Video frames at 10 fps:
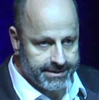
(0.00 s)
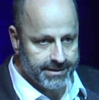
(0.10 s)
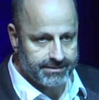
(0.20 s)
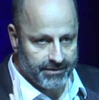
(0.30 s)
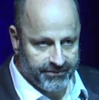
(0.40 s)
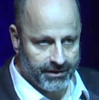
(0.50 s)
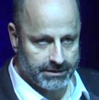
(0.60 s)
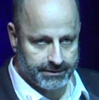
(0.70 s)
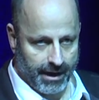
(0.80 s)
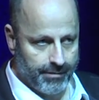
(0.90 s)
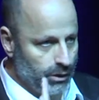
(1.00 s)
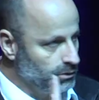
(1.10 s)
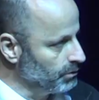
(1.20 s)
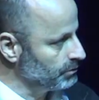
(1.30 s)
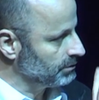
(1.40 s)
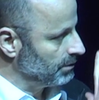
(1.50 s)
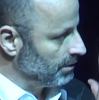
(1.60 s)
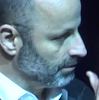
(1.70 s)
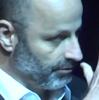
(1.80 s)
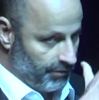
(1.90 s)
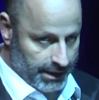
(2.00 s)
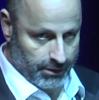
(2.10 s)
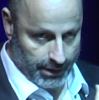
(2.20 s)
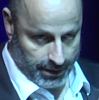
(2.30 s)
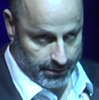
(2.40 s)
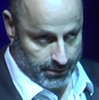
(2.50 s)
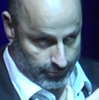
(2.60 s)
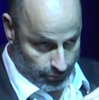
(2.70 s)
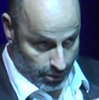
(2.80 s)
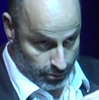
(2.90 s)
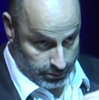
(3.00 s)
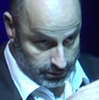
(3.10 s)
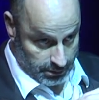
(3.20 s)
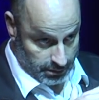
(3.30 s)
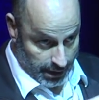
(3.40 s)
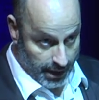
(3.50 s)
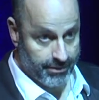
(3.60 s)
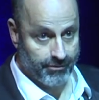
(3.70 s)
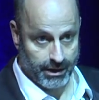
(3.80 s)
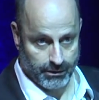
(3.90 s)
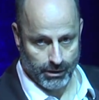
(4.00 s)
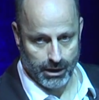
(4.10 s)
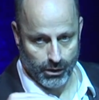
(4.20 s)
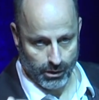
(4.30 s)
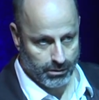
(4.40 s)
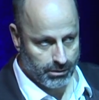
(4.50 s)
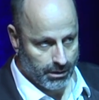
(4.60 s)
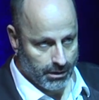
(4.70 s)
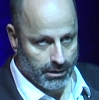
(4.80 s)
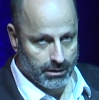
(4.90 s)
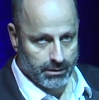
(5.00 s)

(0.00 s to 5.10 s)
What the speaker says: this is the first time you use the regular rules and the regular law